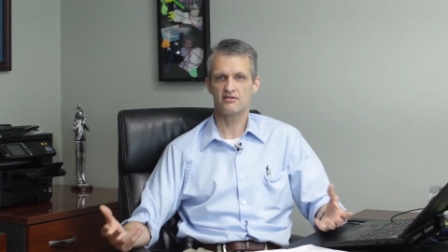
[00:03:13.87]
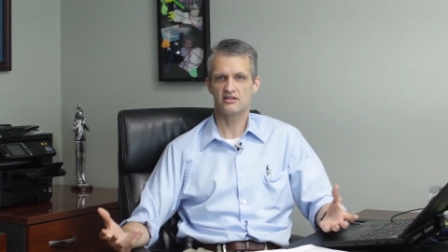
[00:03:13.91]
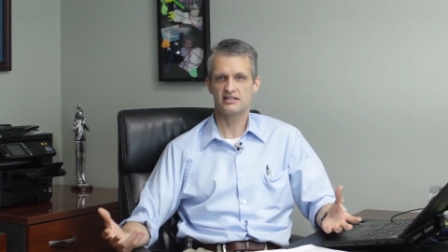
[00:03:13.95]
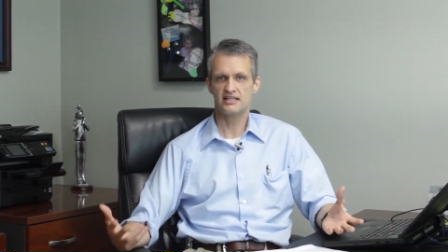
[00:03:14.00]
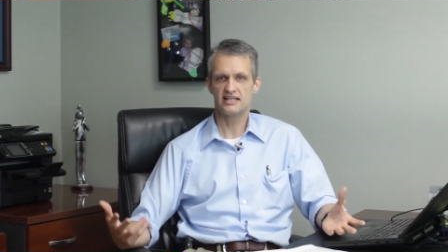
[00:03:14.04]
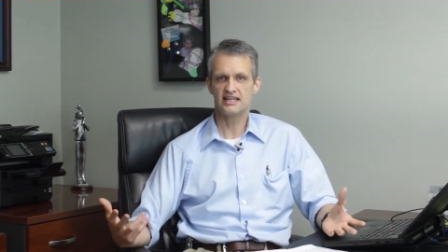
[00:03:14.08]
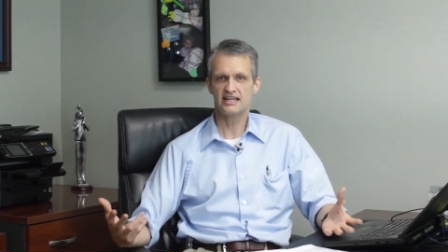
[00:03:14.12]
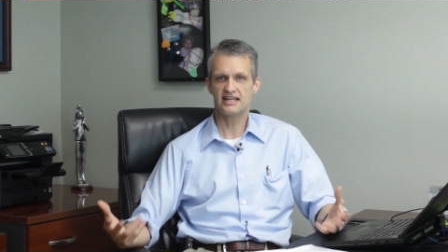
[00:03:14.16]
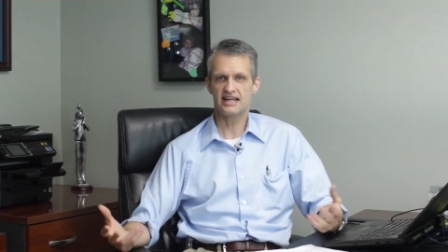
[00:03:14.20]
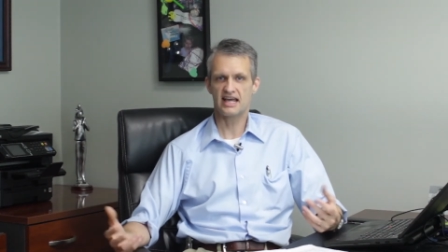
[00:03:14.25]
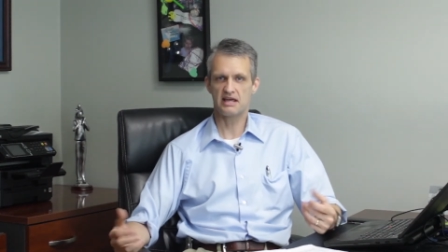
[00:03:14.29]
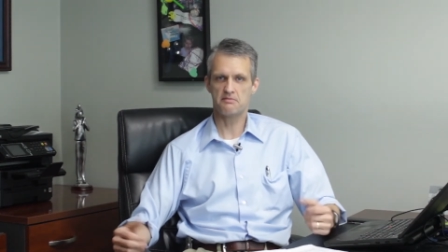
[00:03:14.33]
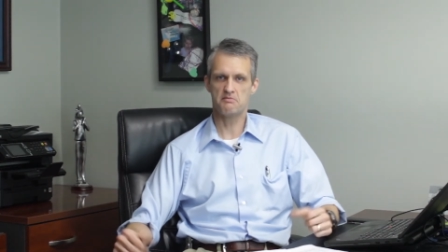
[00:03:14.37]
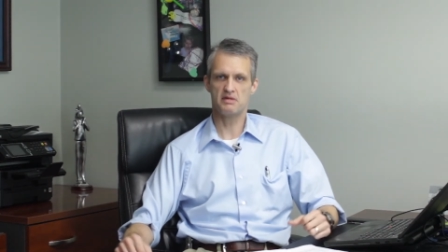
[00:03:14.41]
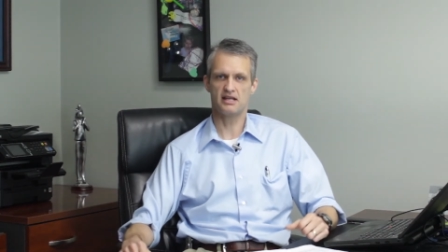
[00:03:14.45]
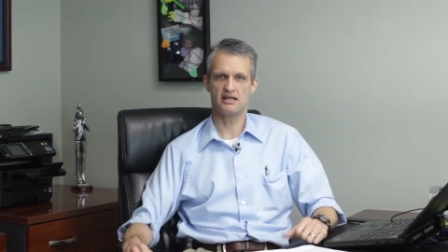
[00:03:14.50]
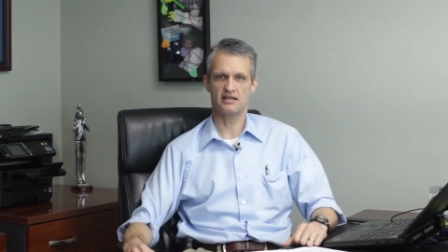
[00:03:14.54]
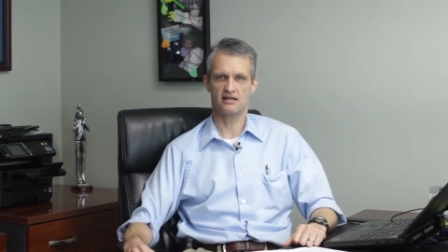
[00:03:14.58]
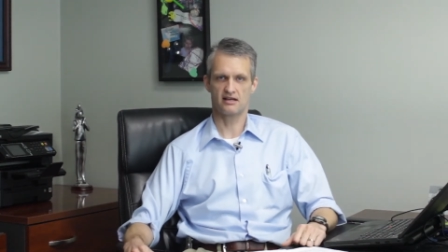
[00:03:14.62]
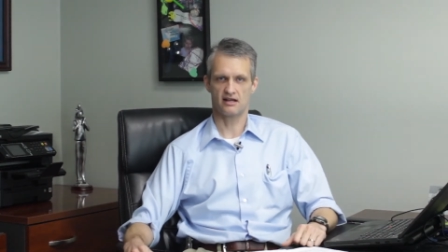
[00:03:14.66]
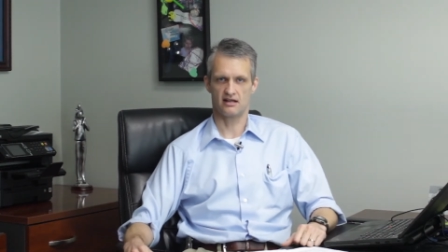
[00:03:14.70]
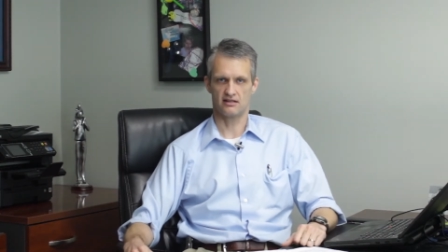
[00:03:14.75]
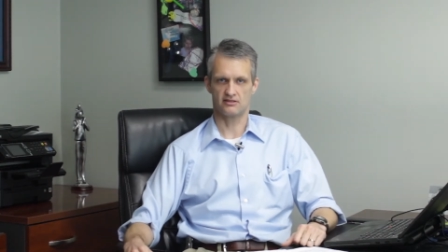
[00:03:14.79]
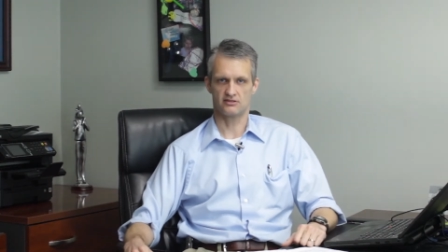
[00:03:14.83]
of a DNA mini
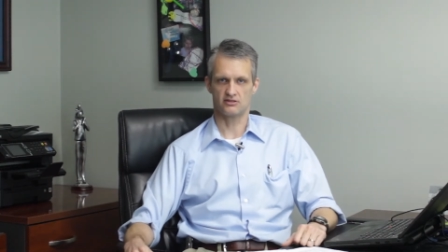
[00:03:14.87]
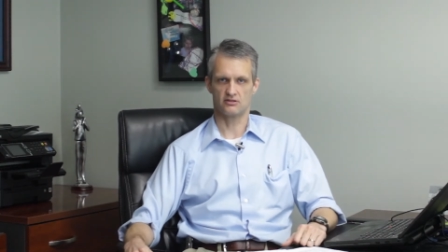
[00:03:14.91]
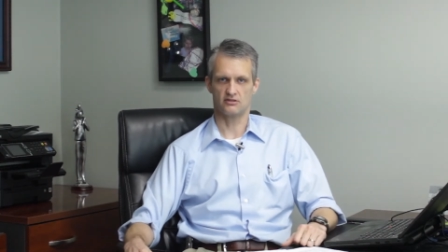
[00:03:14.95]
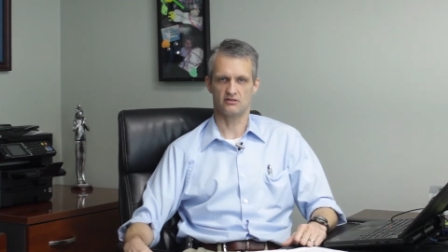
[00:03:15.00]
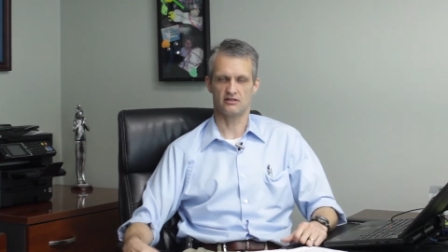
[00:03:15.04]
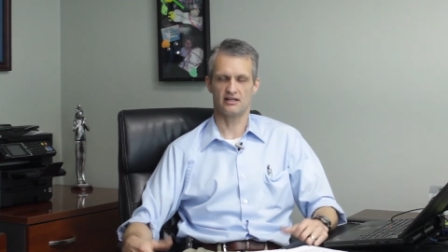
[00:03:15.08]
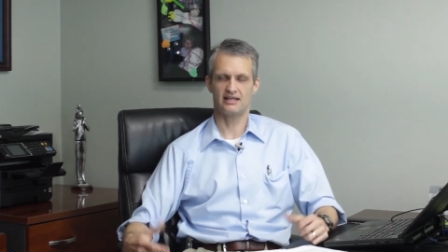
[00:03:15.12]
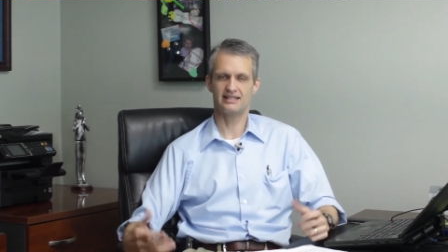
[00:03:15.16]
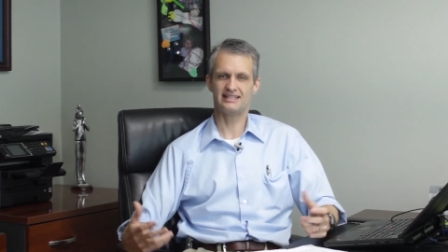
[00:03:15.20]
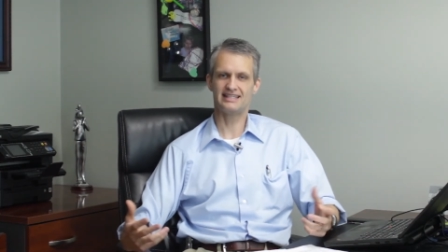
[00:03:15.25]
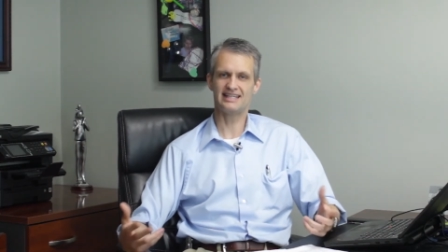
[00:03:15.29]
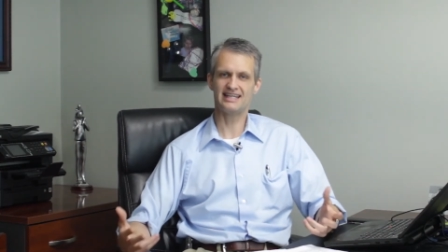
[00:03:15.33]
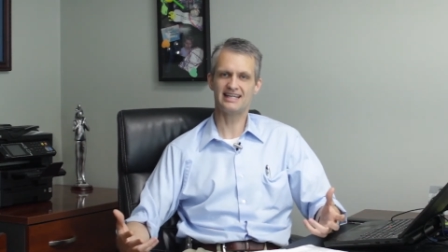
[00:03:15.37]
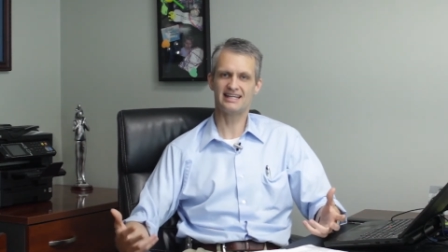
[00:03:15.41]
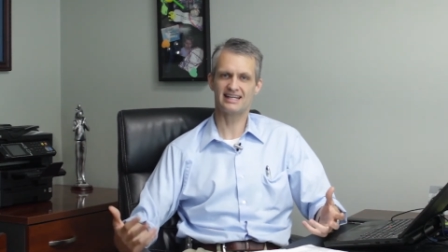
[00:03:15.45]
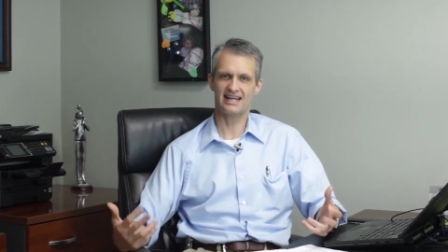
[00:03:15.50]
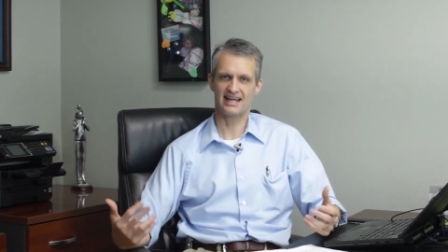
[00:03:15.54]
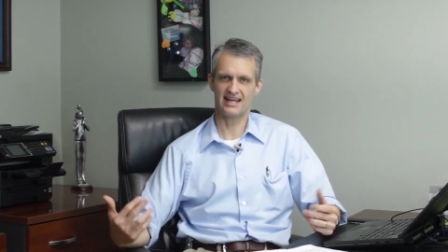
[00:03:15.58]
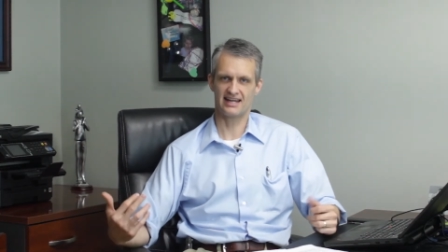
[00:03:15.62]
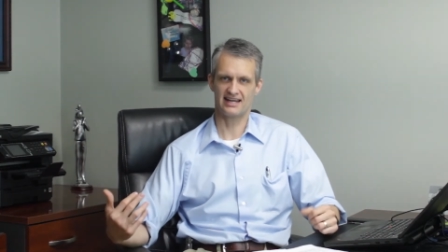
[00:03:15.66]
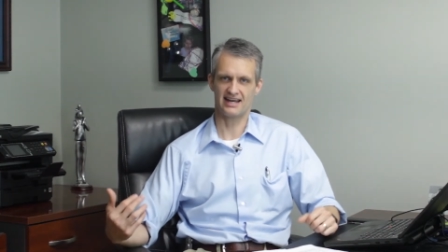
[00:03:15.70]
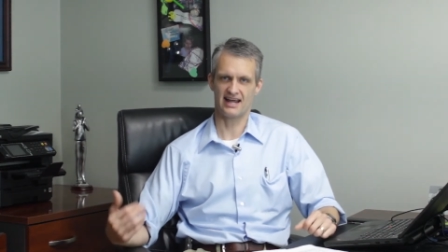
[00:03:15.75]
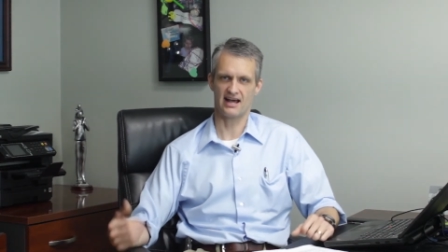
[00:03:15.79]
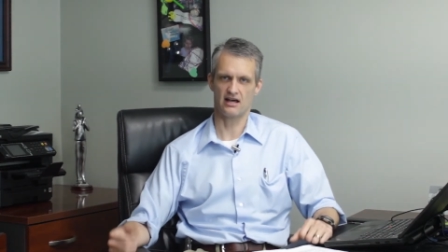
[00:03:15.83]
consult, a
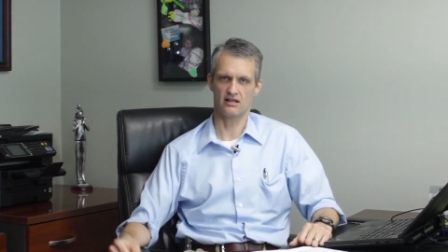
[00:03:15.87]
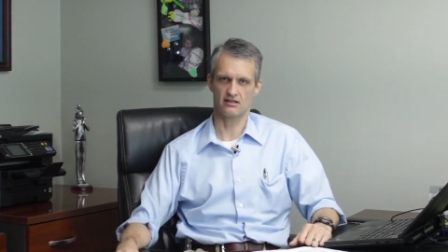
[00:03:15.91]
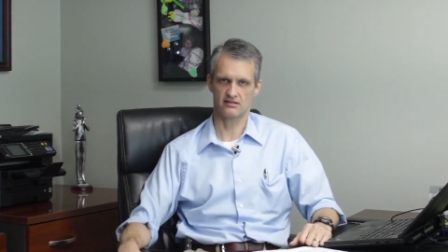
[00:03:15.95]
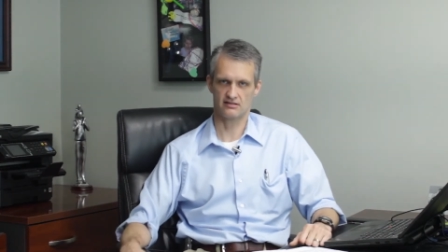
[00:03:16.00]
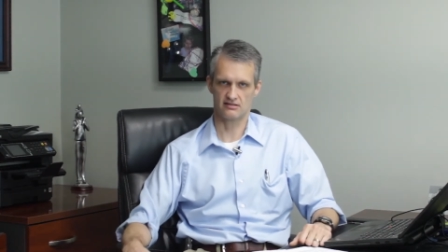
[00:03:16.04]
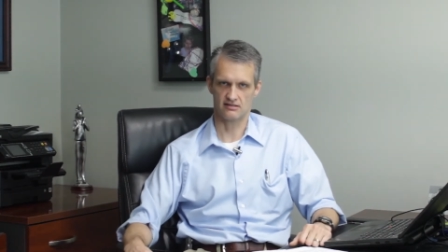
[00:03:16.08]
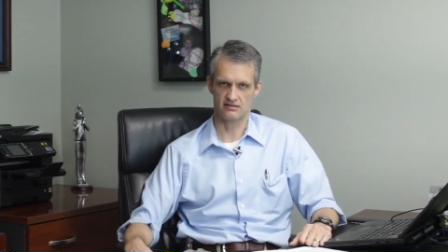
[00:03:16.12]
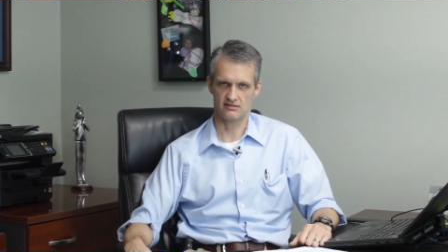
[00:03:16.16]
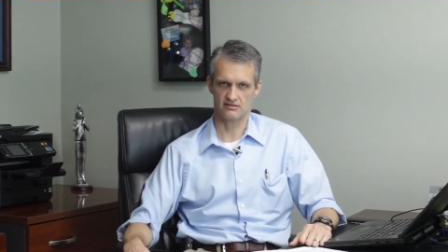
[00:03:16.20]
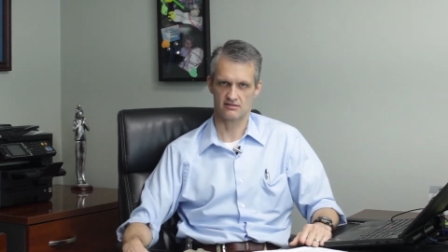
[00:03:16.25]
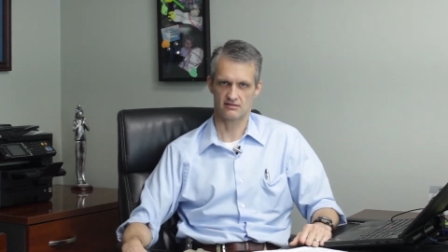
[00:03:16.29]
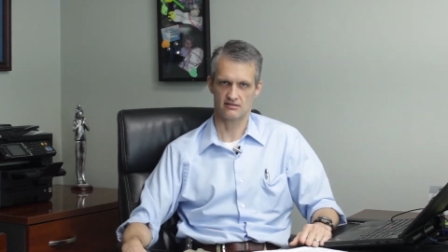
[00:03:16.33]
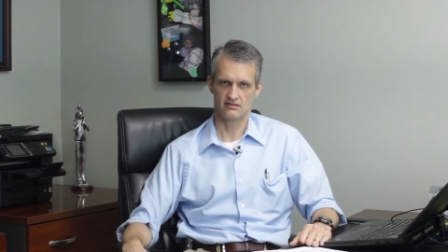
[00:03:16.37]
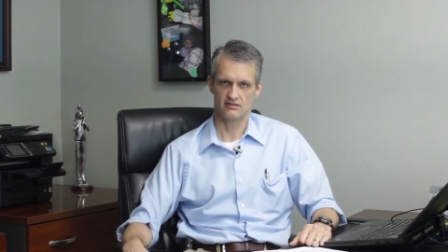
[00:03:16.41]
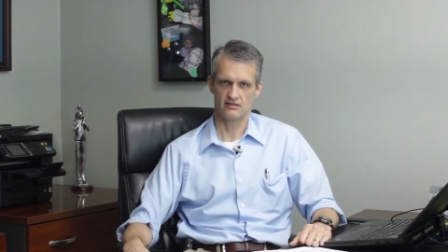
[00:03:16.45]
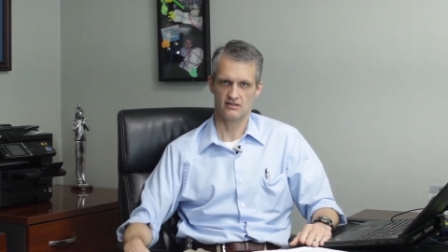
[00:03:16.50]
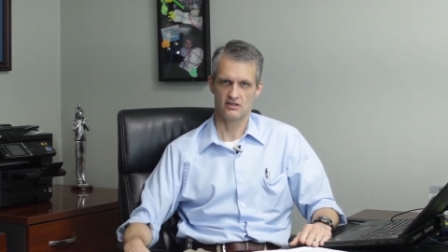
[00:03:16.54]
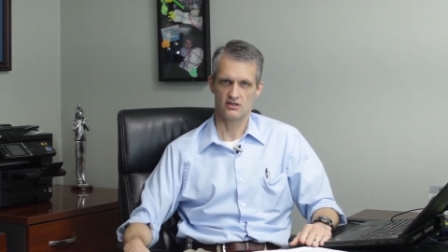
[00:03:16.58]
DNA analysis.